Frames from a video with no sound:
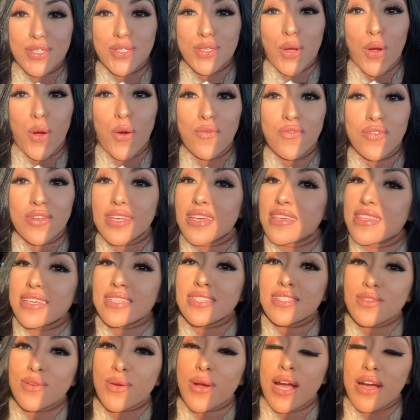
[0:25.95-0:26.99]
so hopefully they
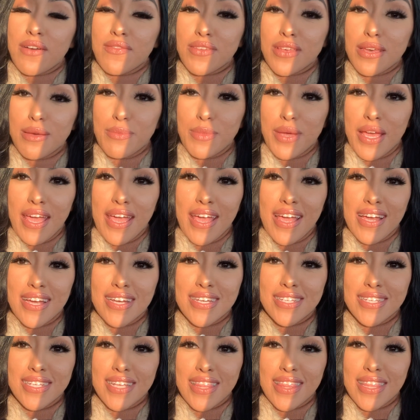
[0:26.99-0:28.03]
still have them,
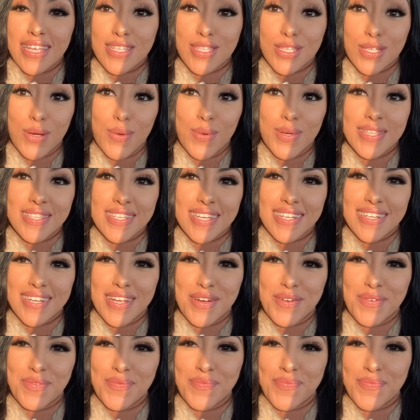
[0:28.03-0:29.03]
and let's go inside now.